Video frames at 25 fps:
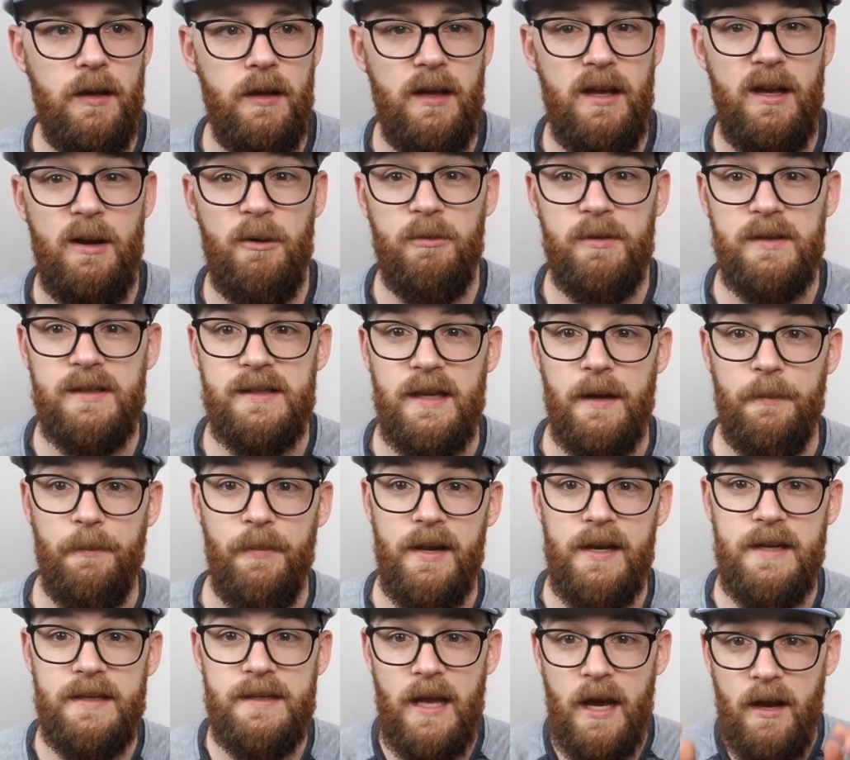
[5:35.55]
It was
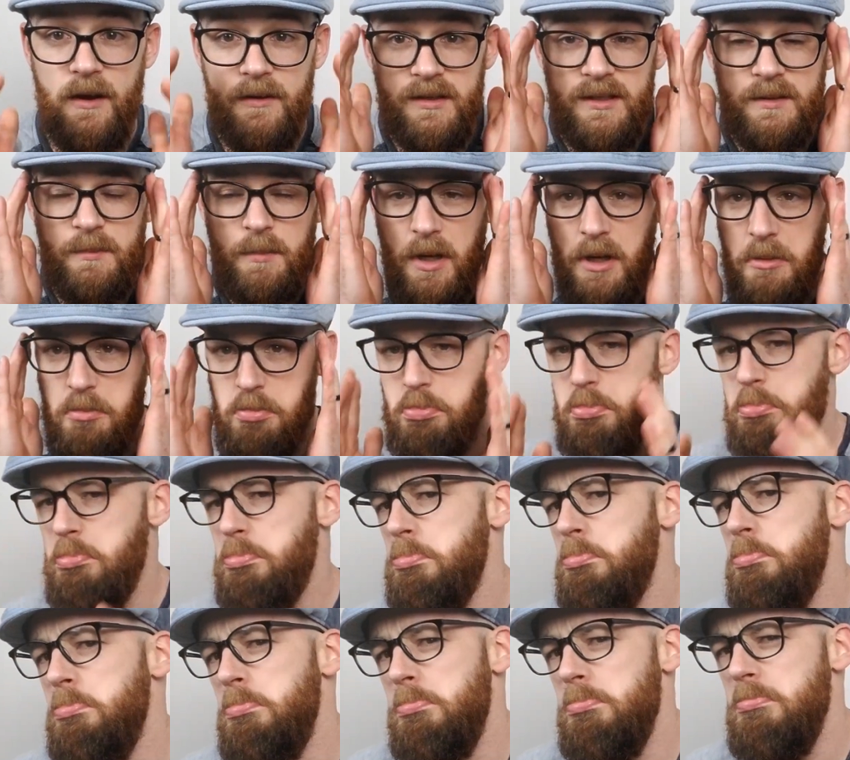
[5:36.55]
somebody's house, but
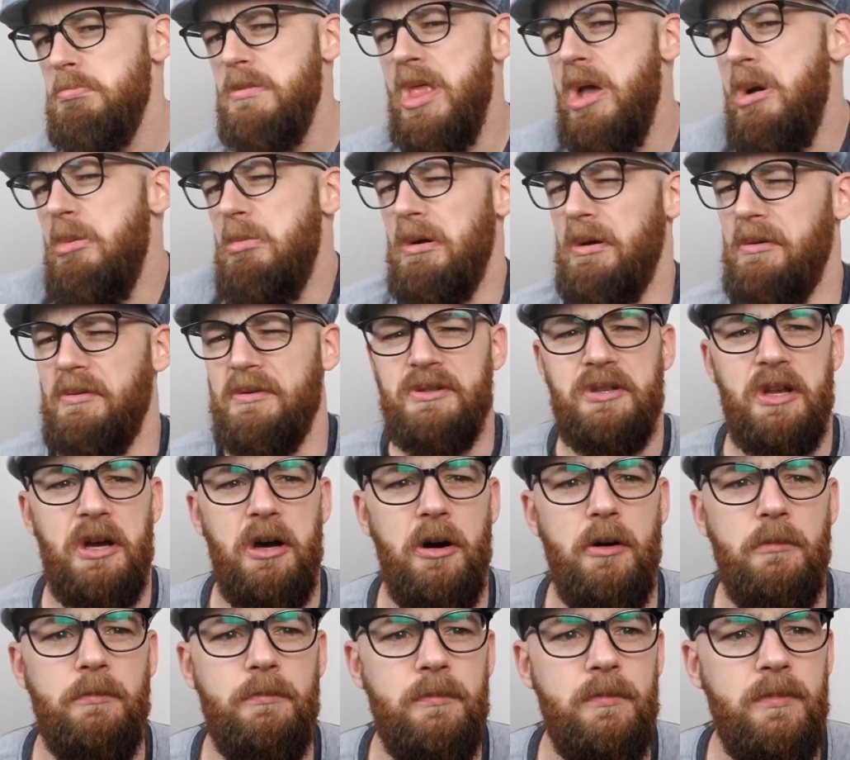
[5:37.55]
no one was
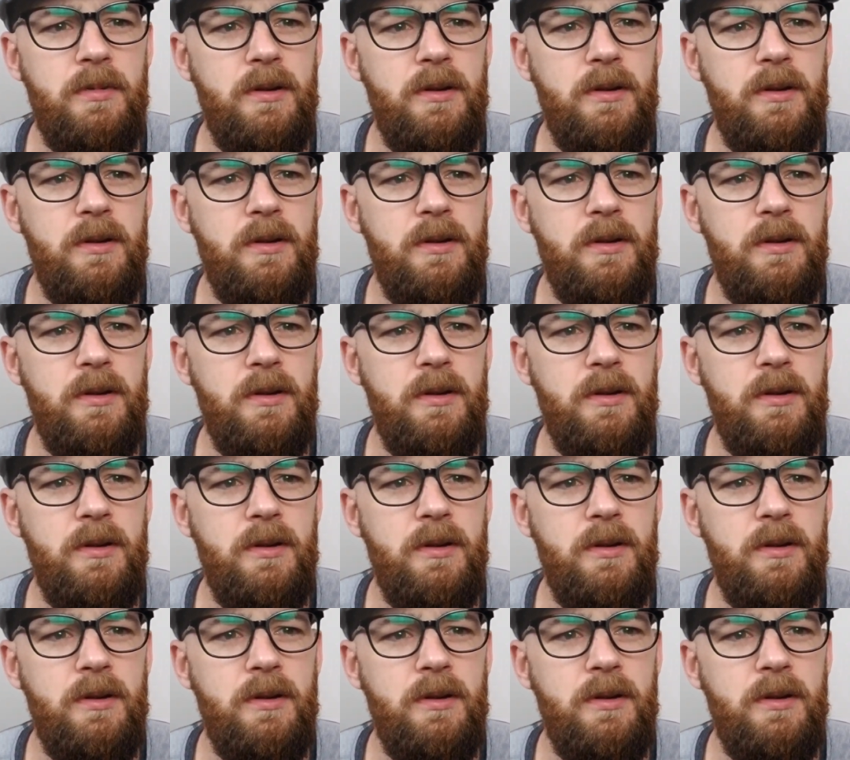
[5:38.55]
home.